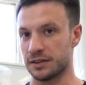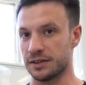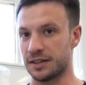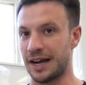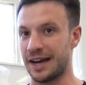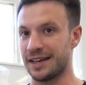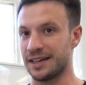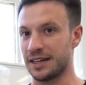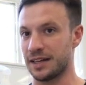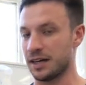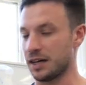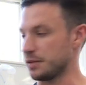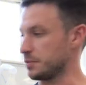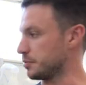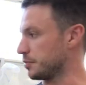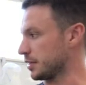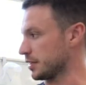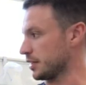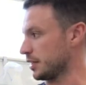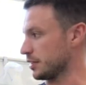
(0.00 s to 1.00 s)
tiny
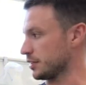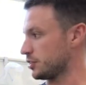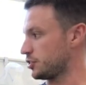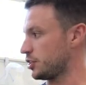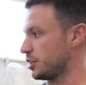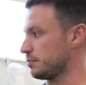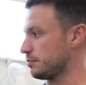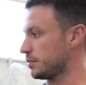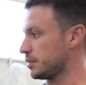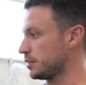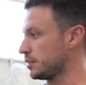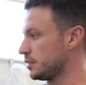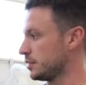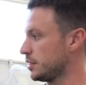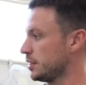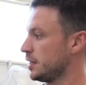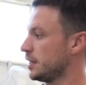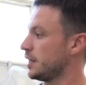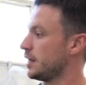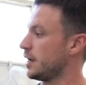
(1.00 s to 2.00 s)
hypomagnetic chamber,
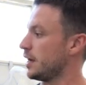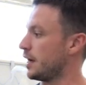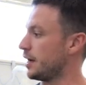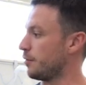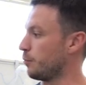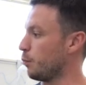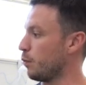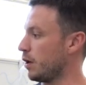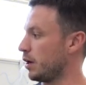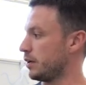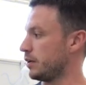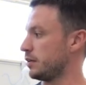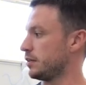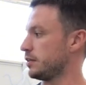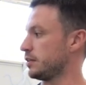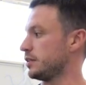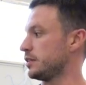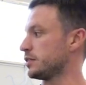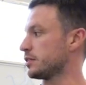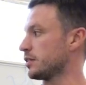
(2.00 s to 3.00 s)
and
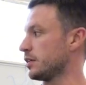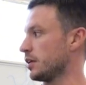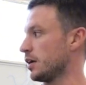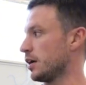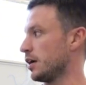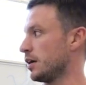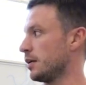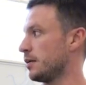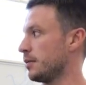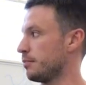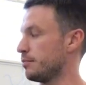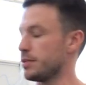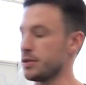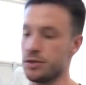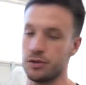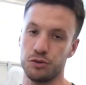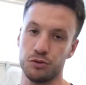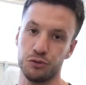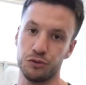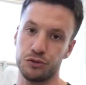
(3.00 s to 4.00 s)
one is gonna be
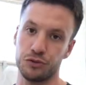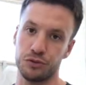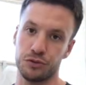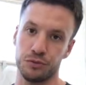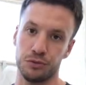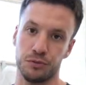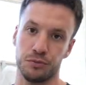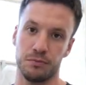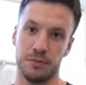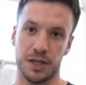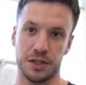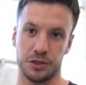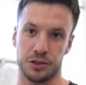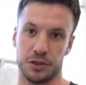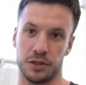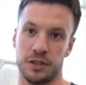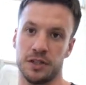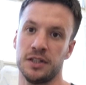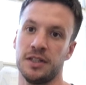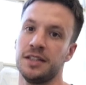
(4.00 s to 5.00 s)
used to
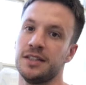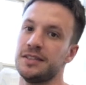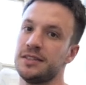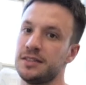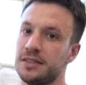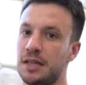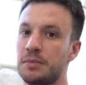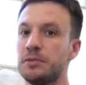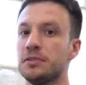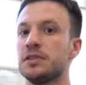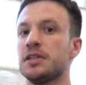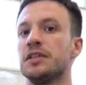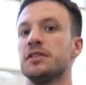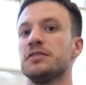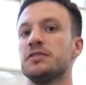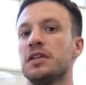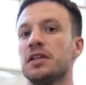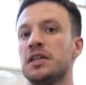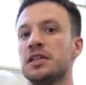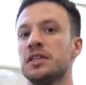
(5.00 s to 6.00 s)
measure
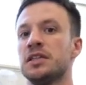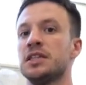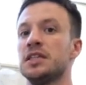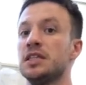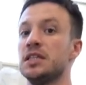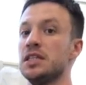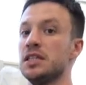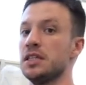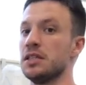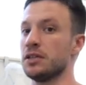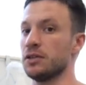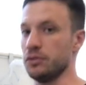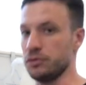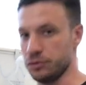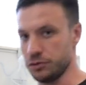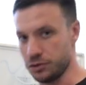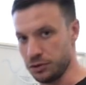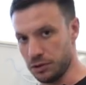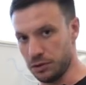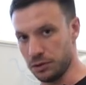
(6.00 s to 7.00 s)
simultaneously the
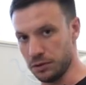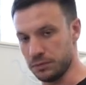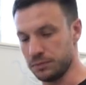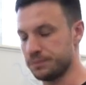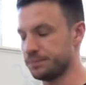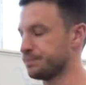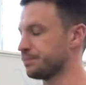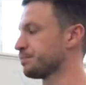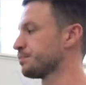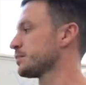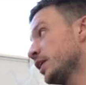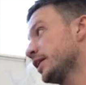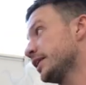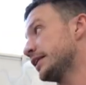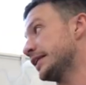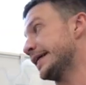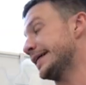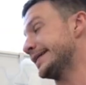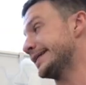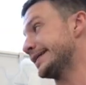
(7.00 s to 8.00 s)
control.
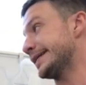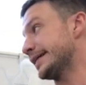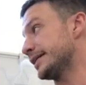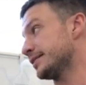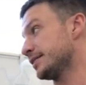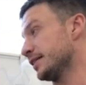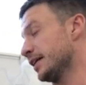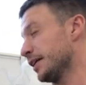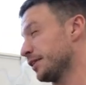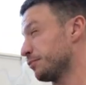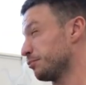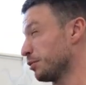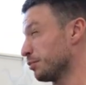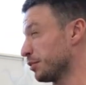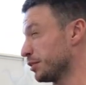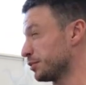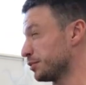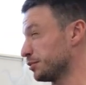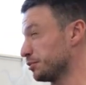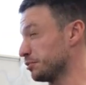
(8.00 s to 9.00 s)
The idea is that we
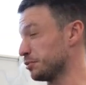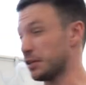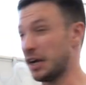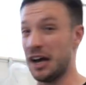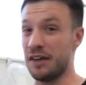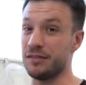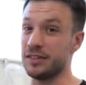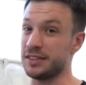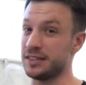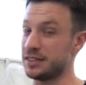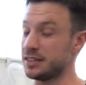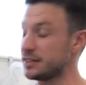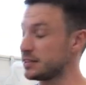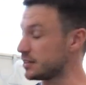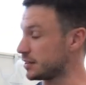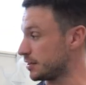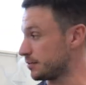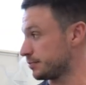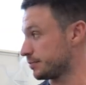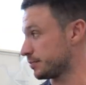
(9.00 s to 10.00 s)
want to have a
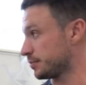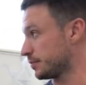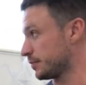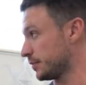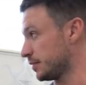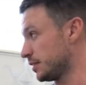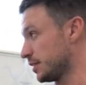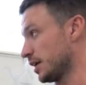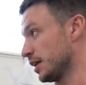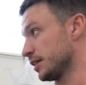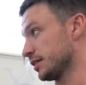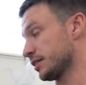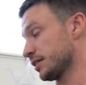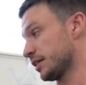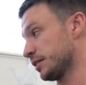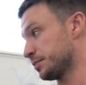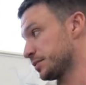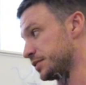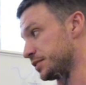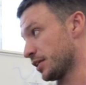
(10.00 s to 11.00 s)
system that
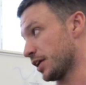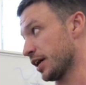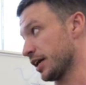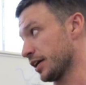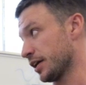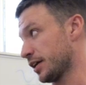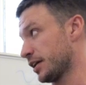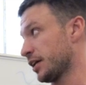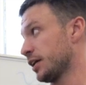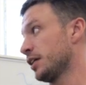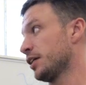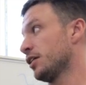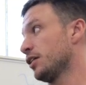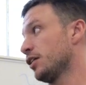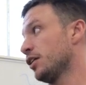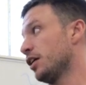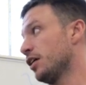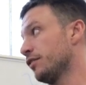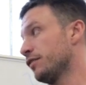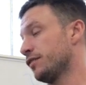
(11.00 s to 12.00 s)
keeps track
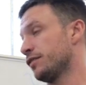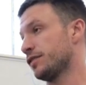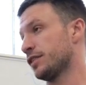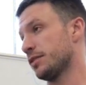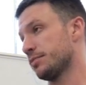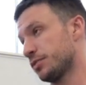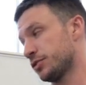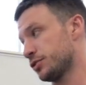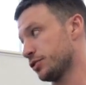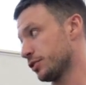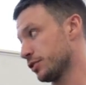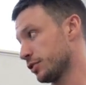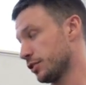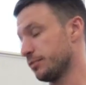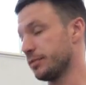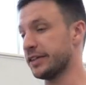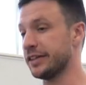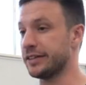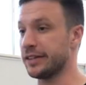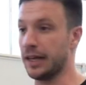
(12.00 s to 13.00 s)
of temperature,
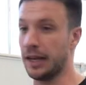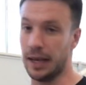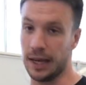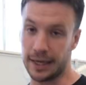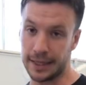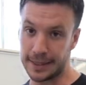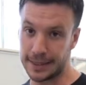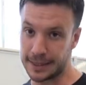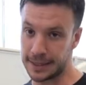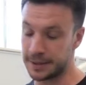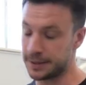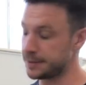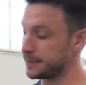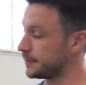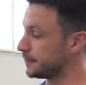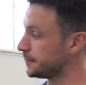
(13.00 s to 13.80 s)
humidity, and light